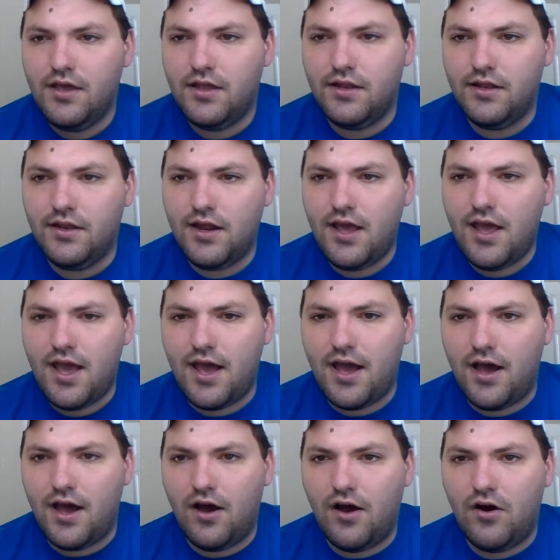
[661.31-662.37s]

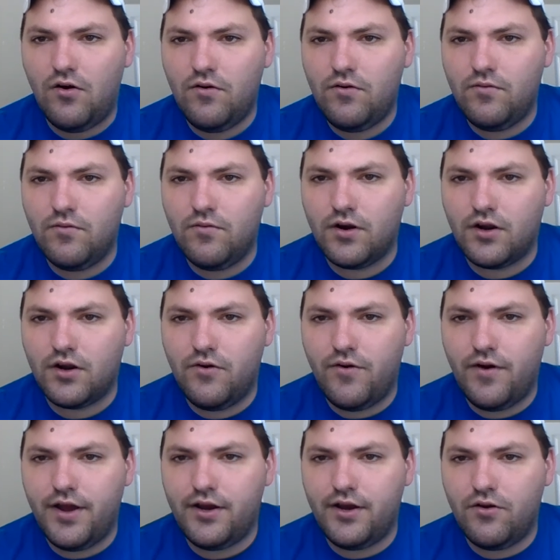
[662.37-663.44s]
Now, we're
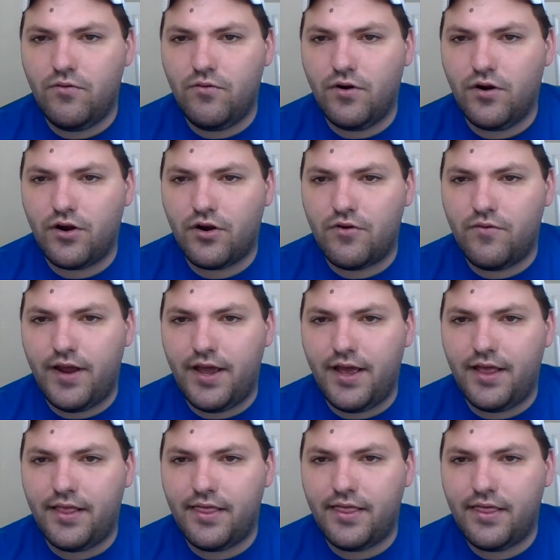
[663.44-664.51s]
going to work
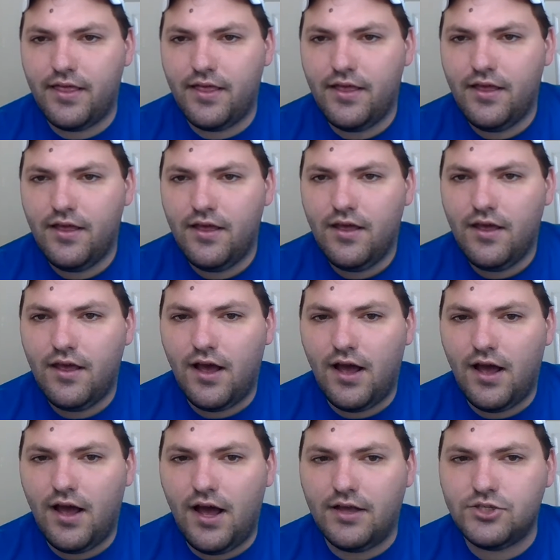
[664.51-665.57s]
with
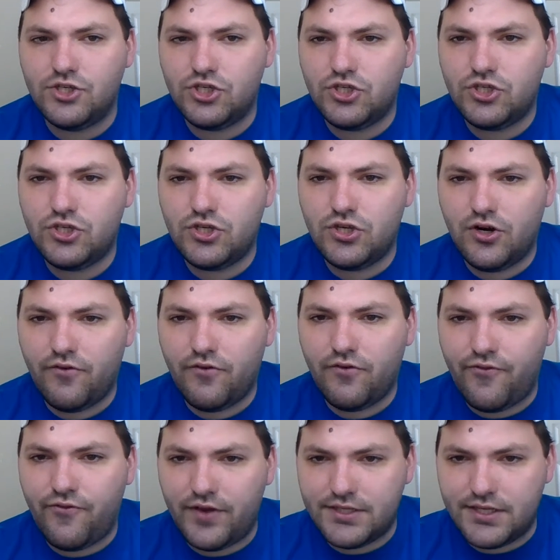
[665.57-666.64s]

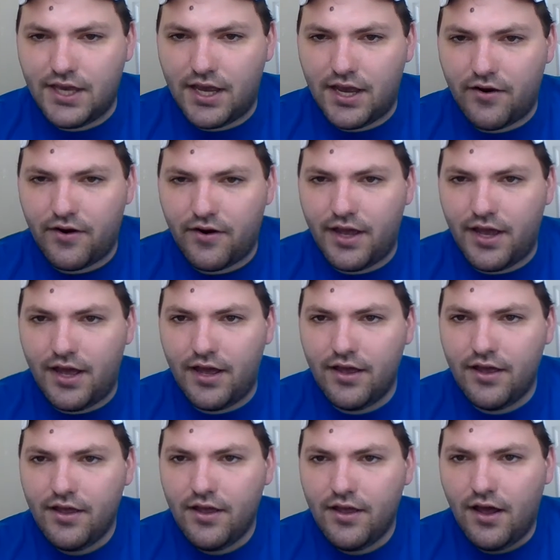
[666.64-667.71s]
surface
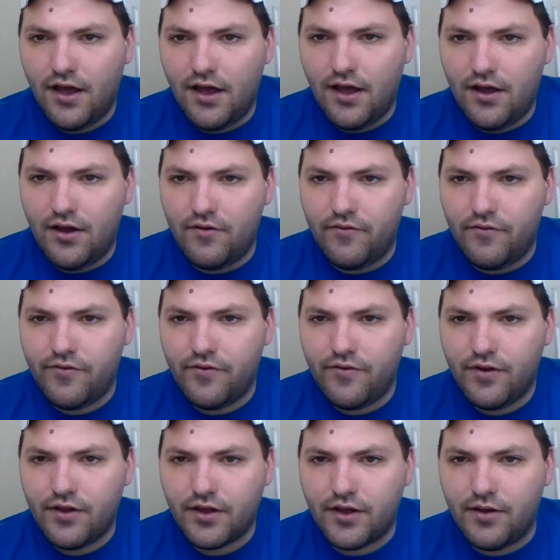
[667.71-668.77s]
area of
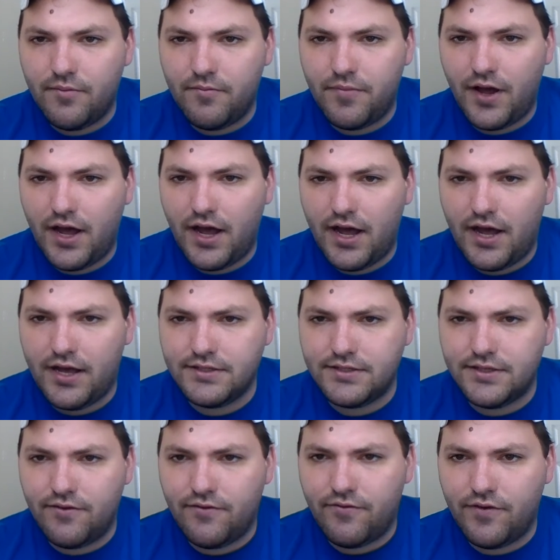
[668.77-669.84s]

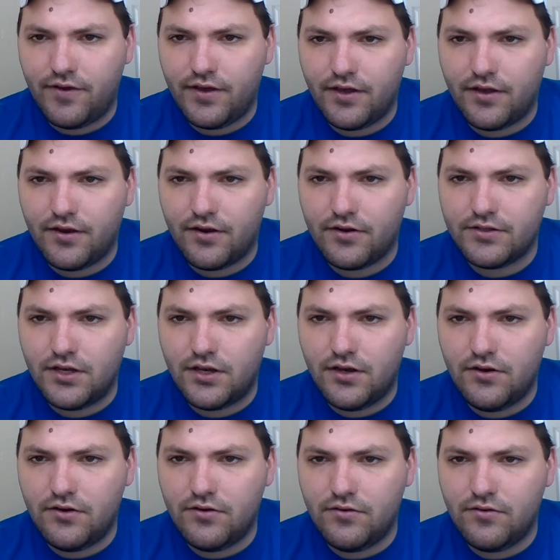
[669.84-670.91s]
composite figures.
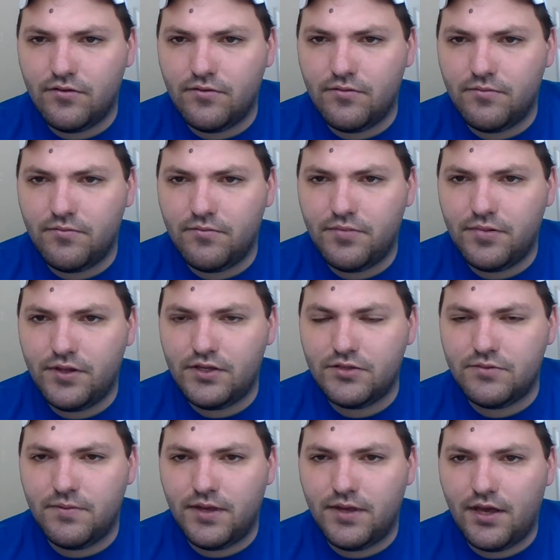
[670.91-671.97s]
Oh,
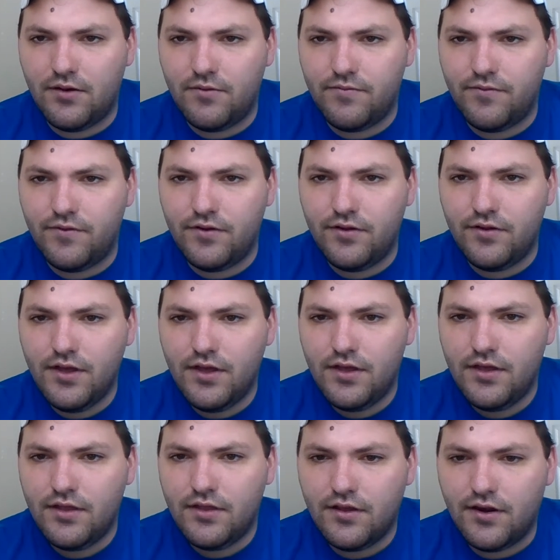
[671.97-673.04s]
please be helpful.
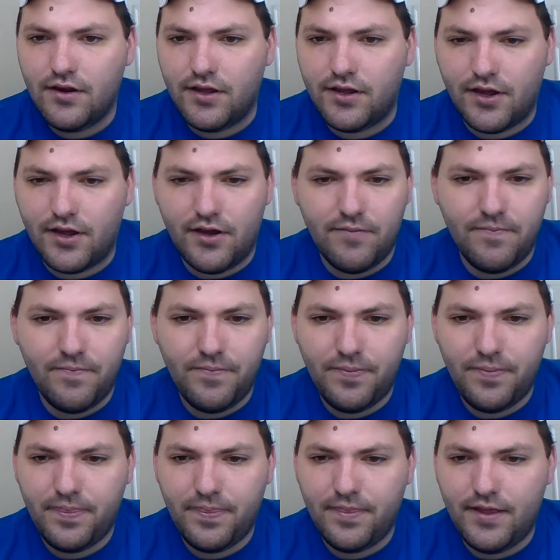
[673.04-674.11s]
There you go.
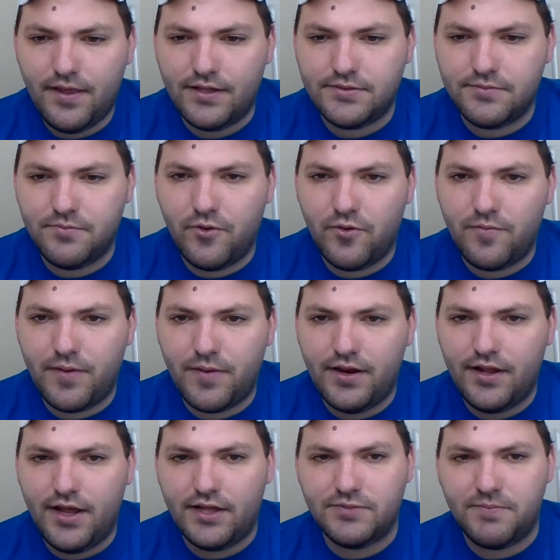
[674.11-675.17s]
That's
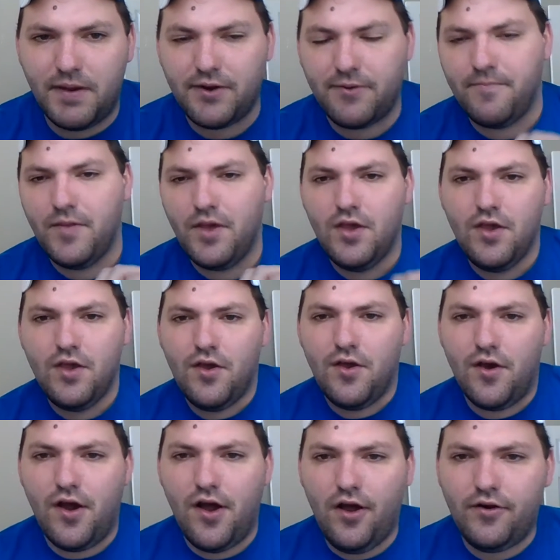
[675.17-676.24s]
better.
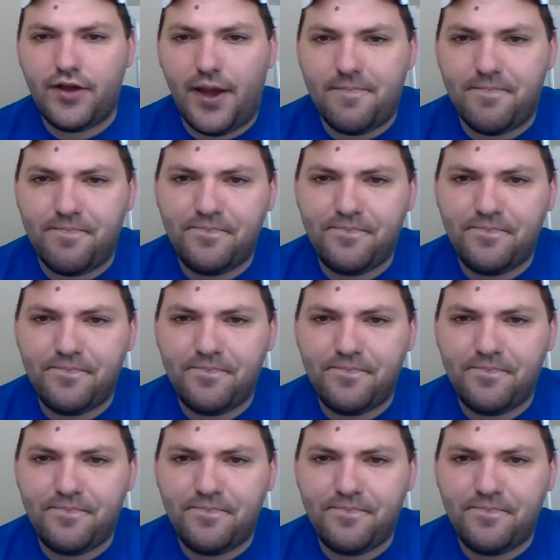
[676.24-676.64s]
Okay.